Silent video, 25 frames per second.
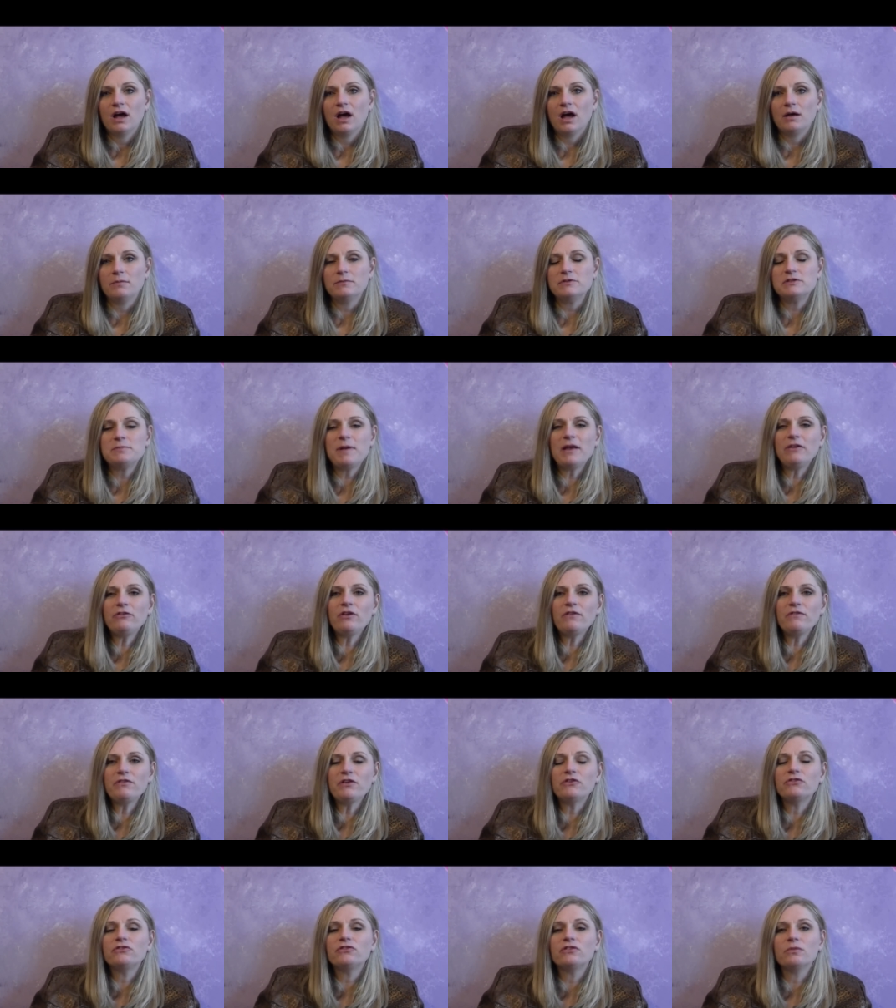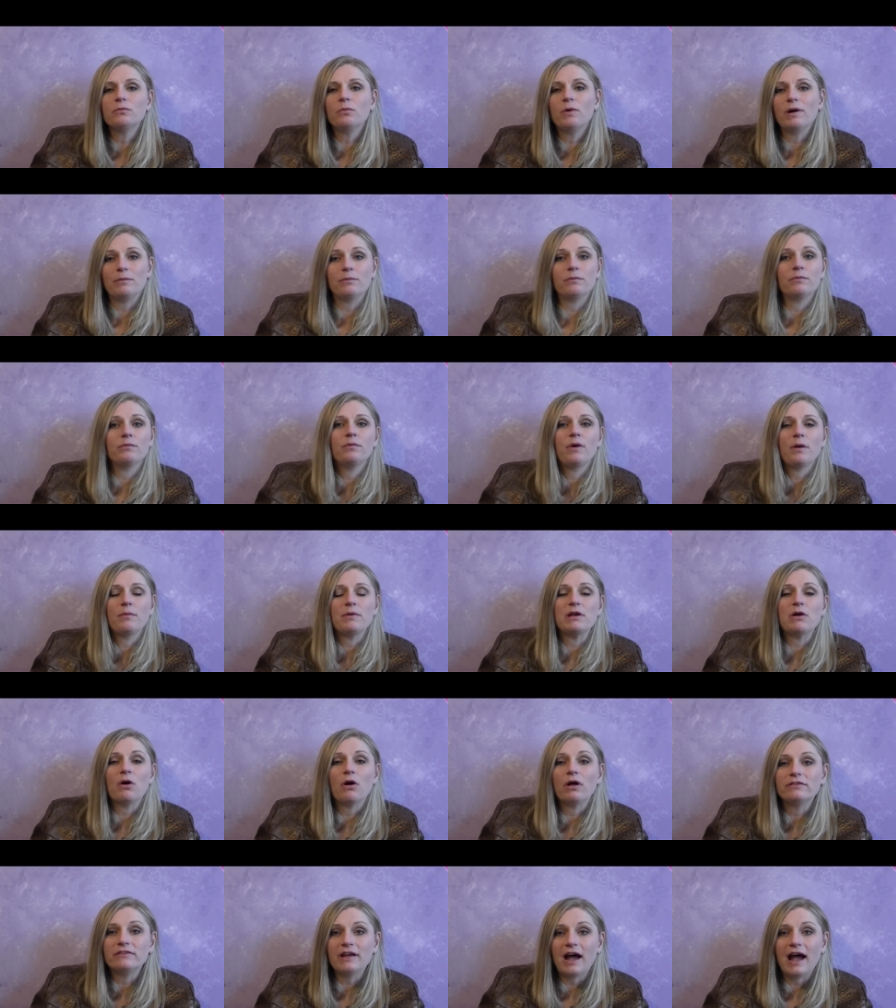um, especially if you're what, what we
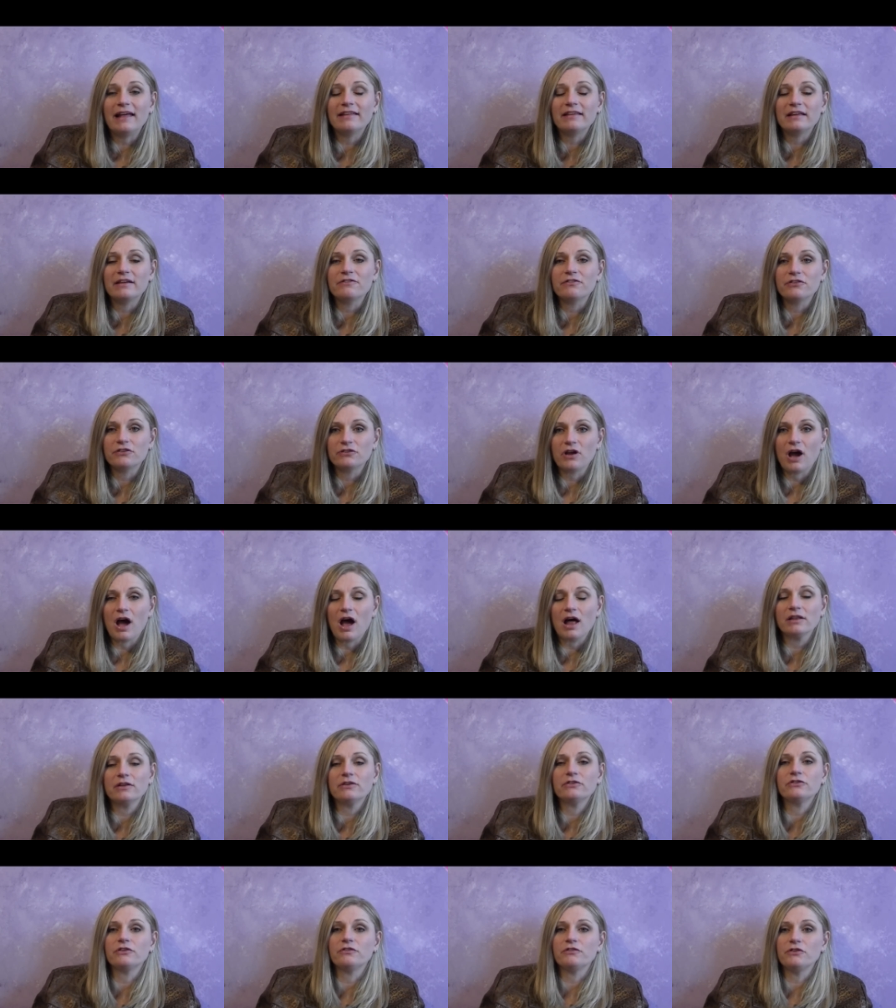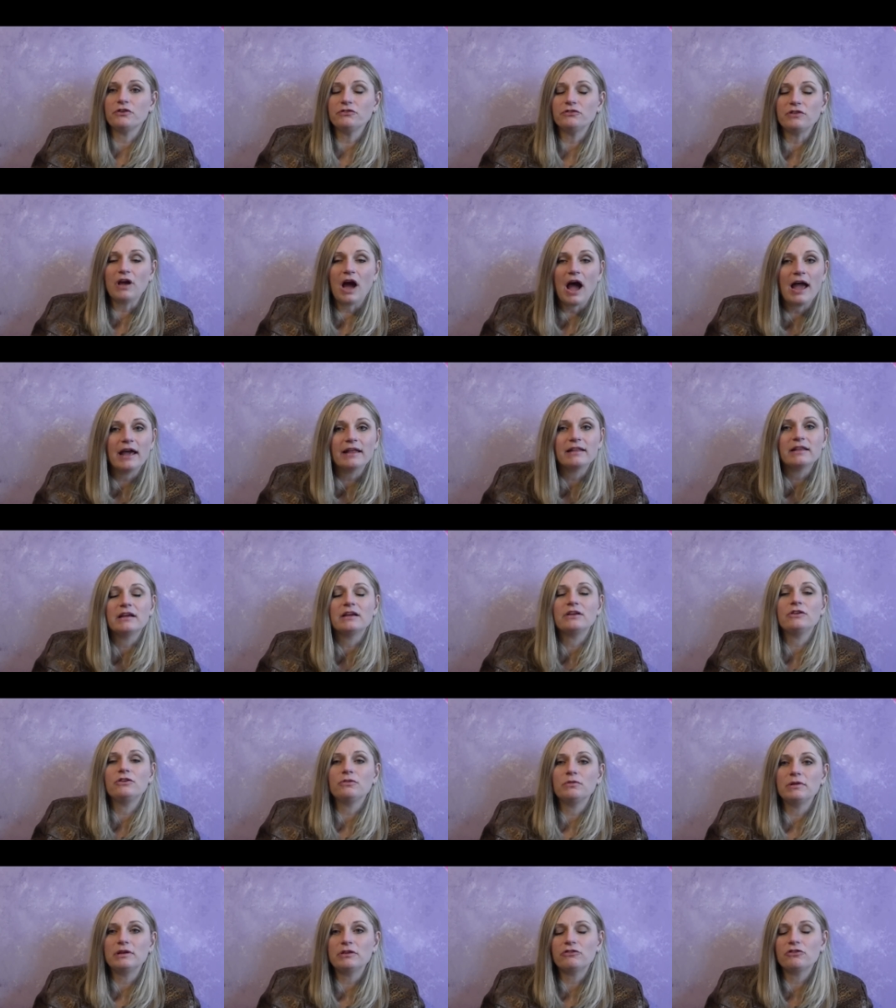call dialing for dollars, if you're dialing
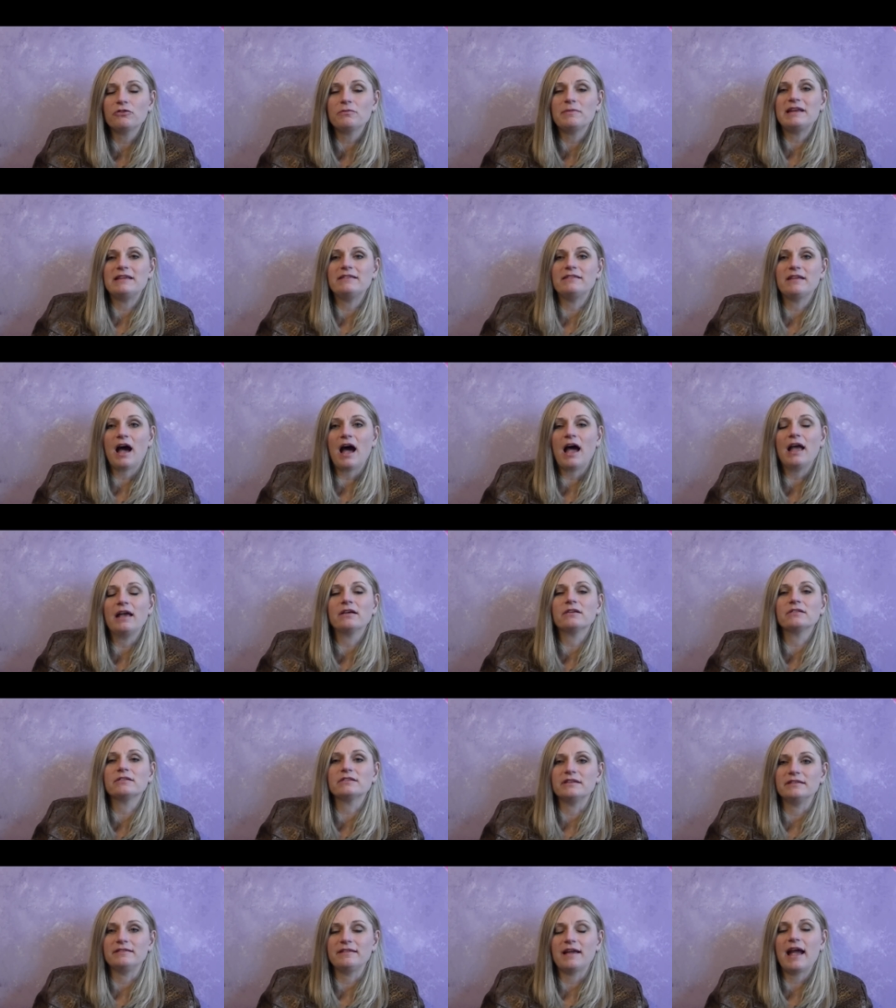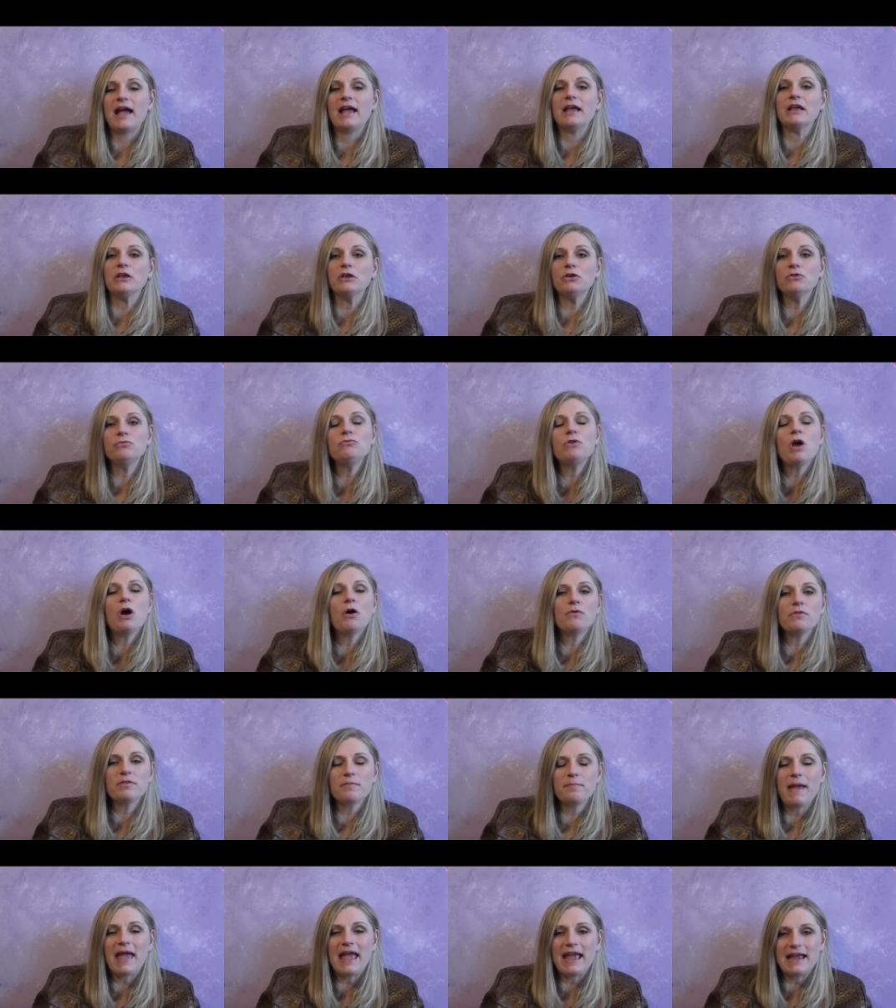and doing so many dials a day, you
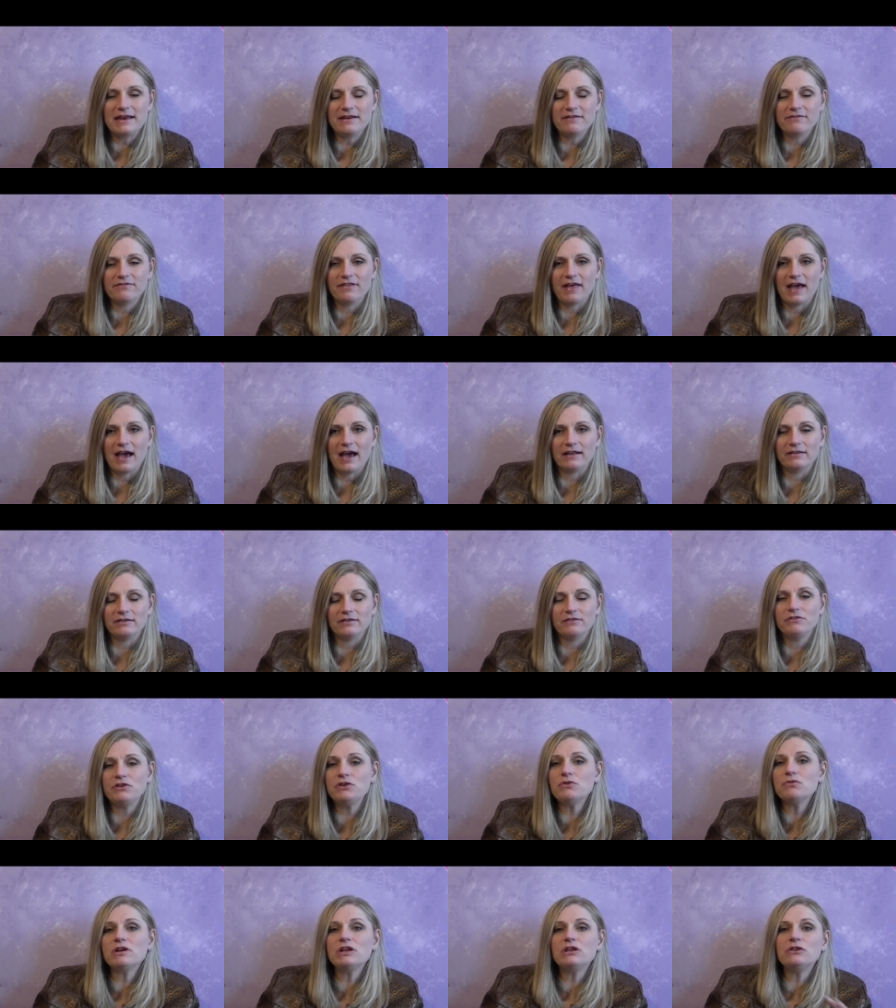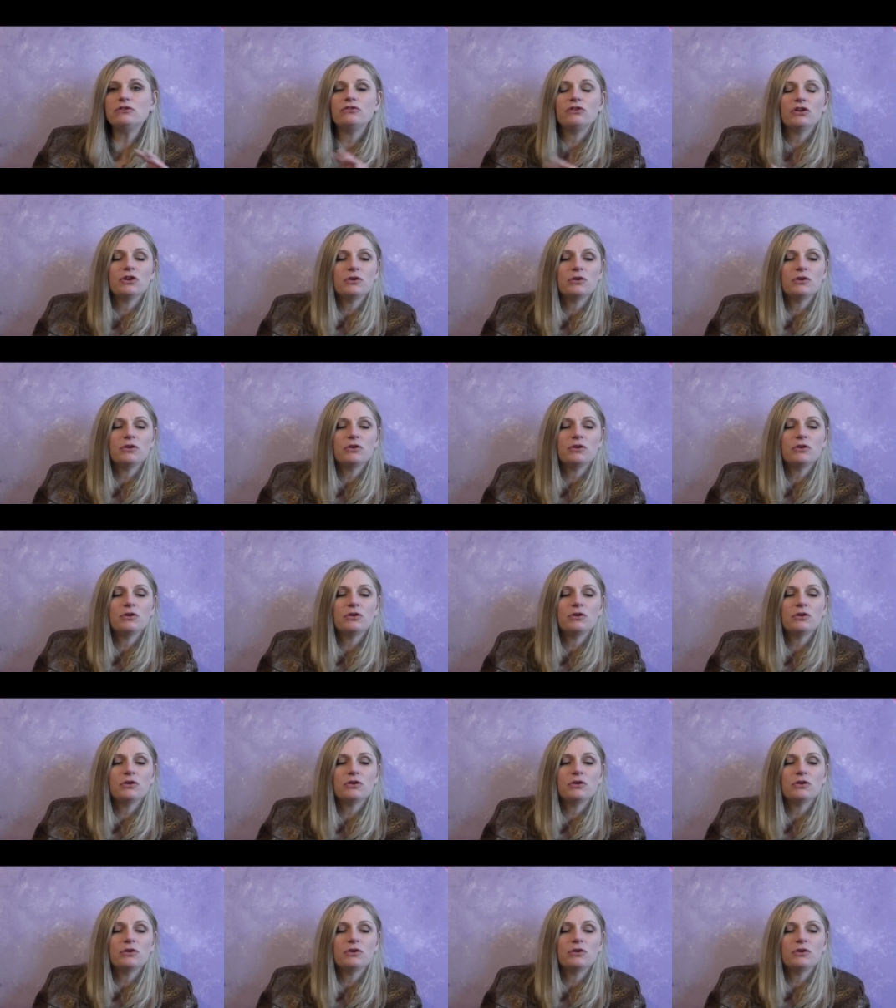know the pain of that. If you can